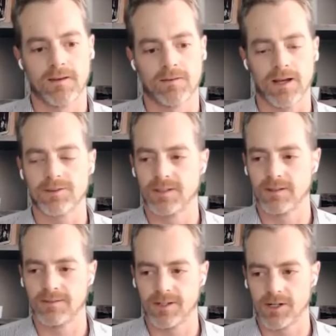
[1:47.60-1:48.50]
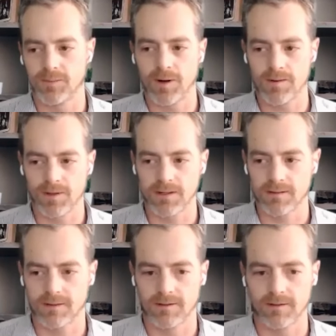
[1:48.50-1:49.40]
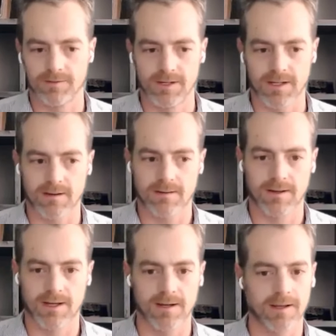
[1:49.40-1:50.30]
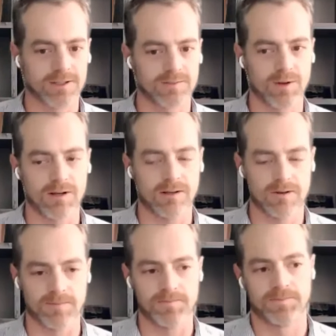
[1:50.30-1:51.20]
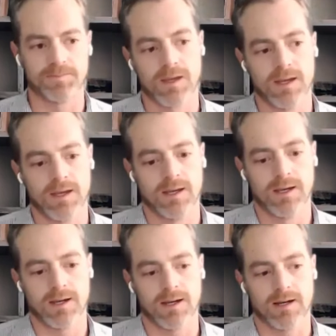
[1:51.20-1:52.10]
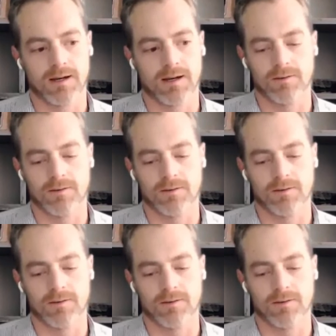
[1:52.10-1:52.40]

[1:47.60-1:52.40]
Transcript: Rather than living in an apartment, you're living in a small home.